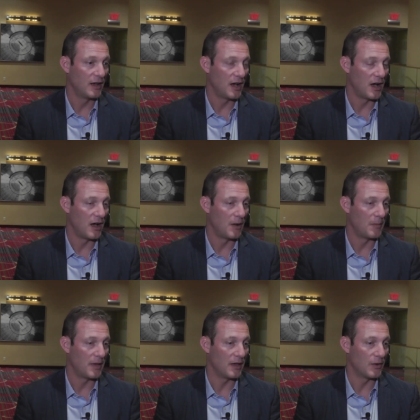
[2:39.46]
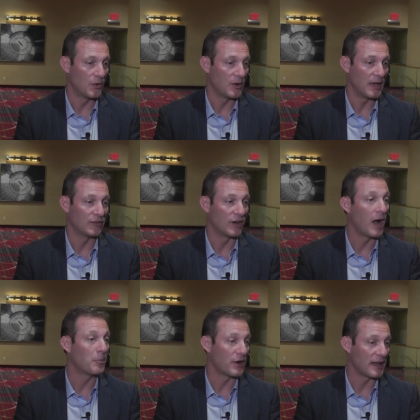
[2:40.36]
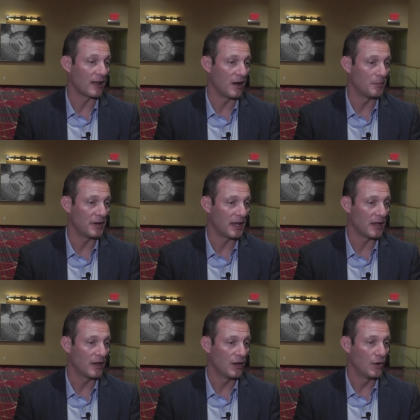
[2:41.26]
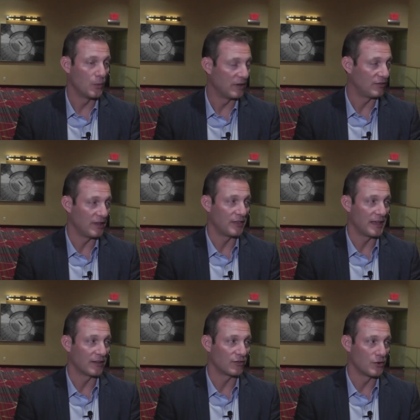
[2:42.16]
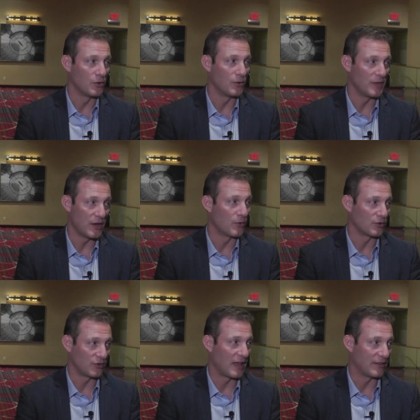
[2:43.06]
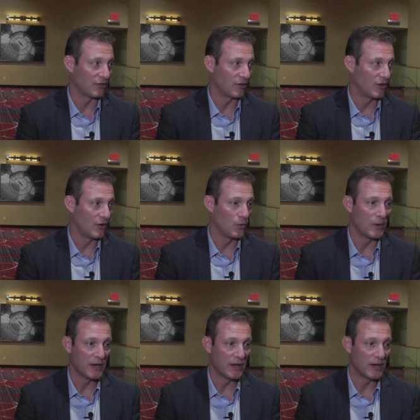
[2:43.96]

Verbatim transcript: um, as an operating company, we see things through the owner's lens. Hmm.